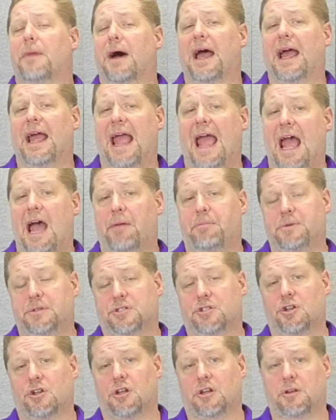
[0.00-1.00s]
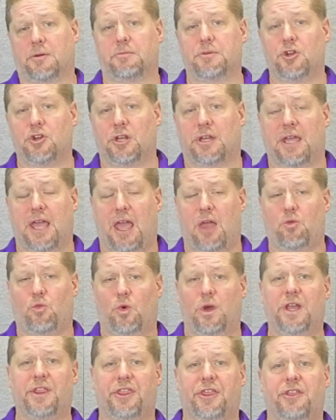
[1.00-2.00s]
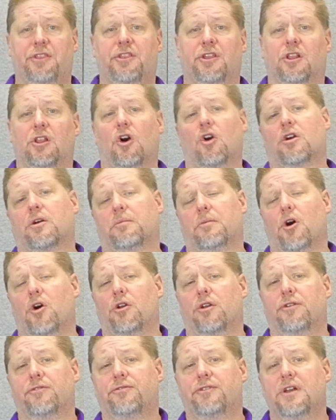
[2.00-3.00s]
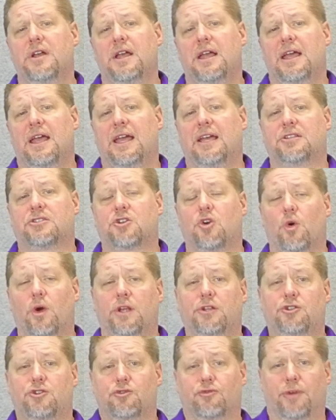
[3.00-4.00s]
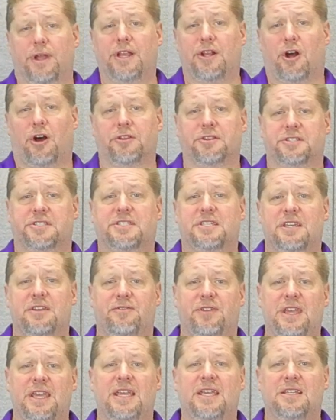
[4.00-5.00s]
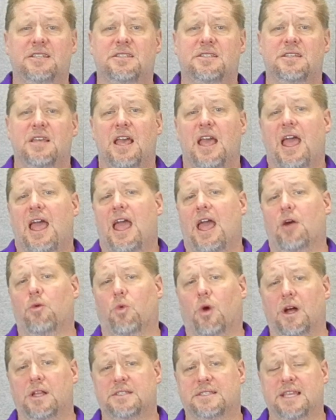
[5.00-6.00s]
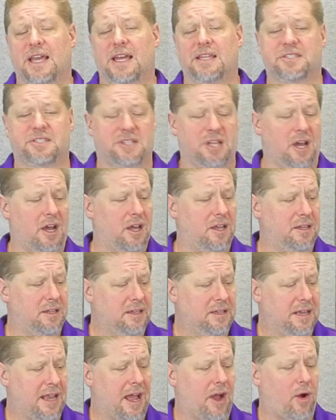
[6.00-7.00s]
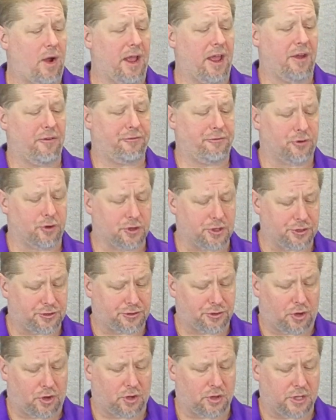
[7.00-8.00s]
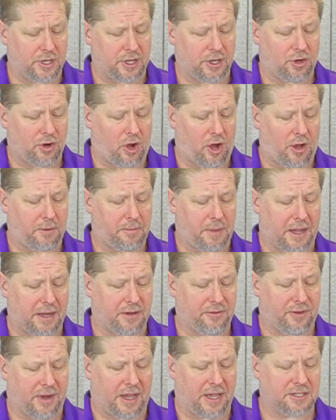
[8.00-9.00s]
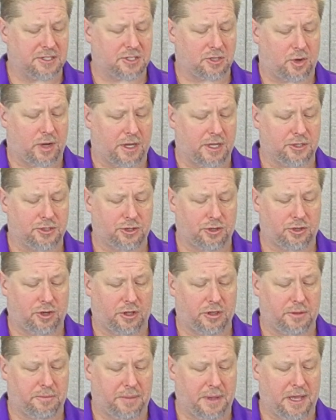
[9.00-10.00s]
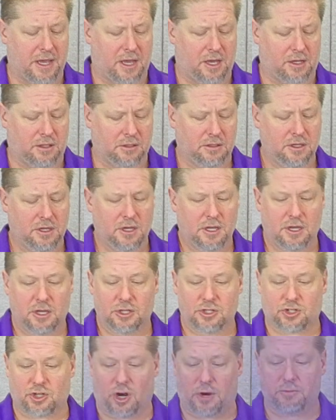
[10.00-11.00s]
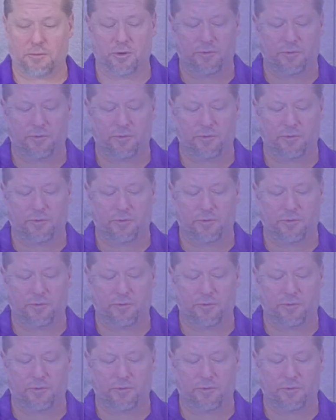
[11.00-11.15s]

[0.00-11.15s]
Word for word: my app is going to communicate with the locomotive. It's going to read all the CVs, and once that's done, now I have full control here on my device. So I can turn on the bell, start